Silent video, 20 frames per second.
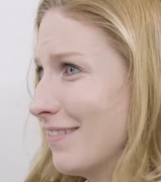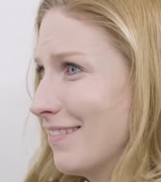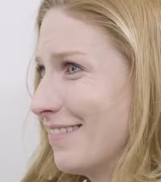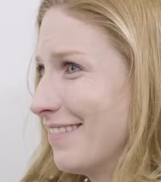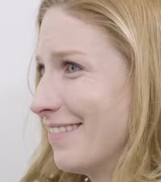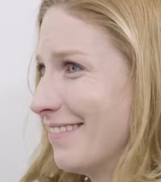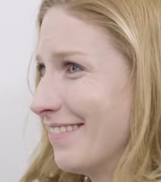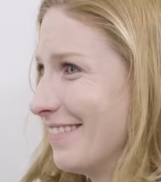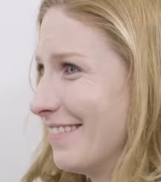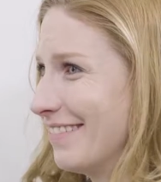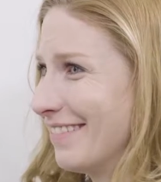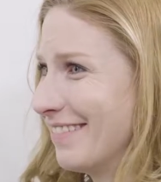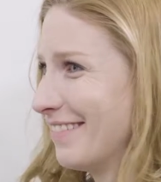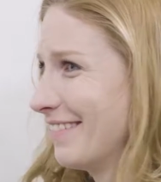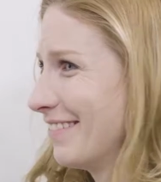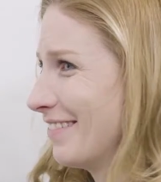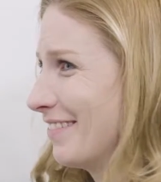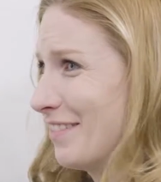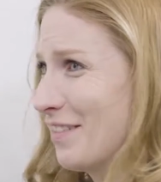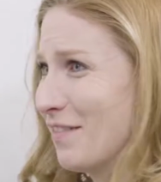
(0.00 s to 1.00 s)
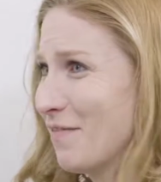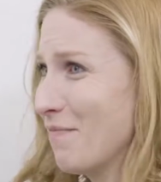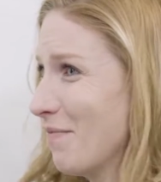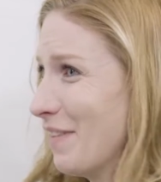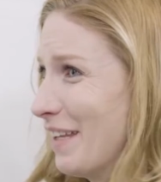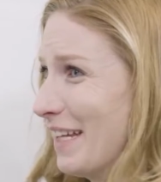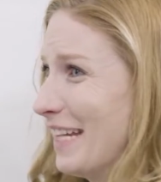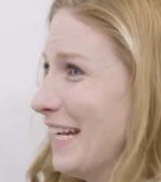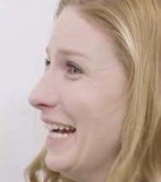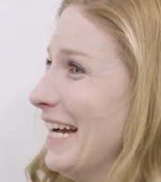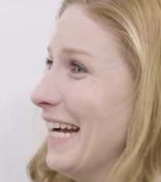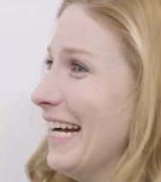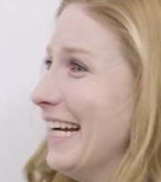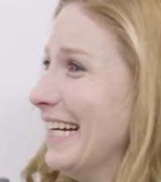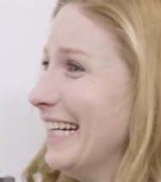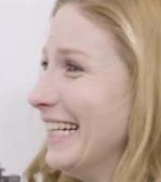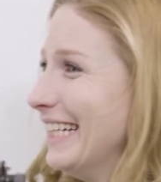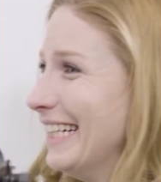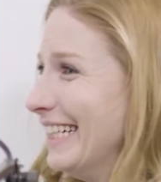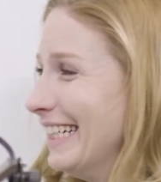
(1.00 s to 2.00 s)
It was impressive. I'm not even sure
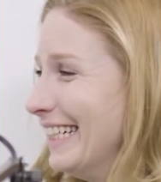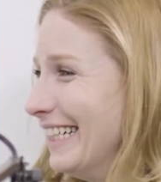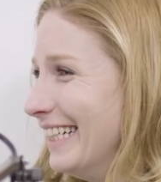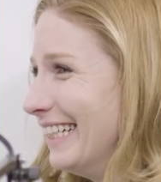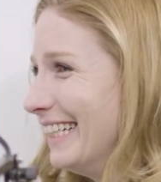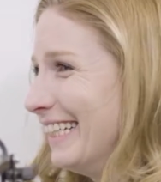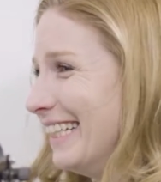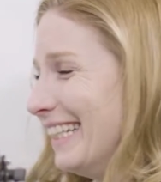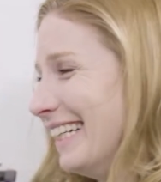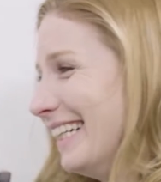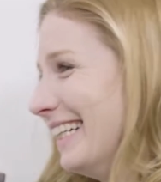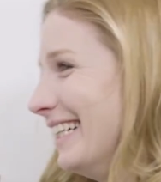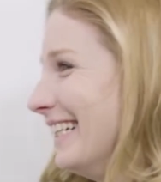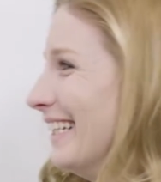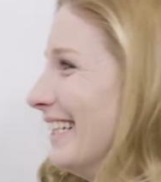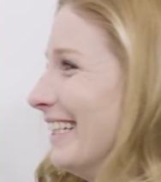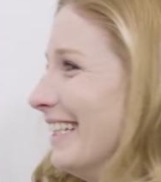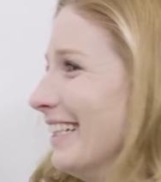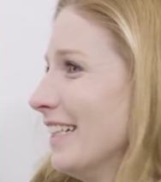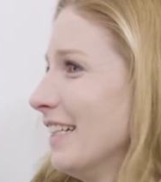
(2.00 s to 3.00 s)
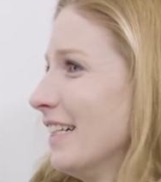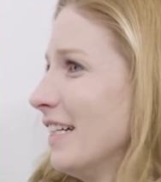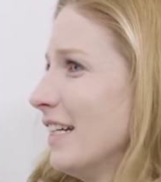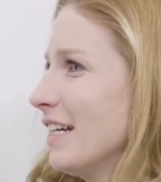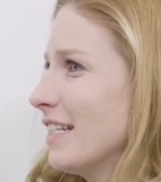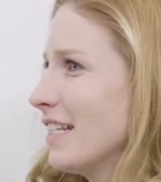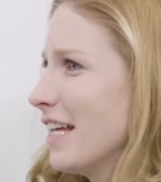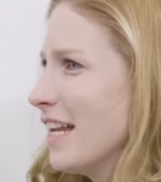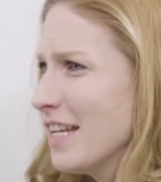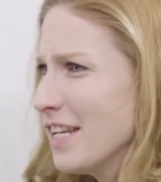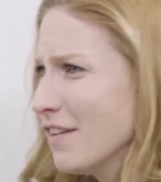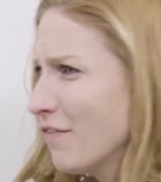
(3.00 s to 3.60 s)
what was going on. And it was Bobby Petrino.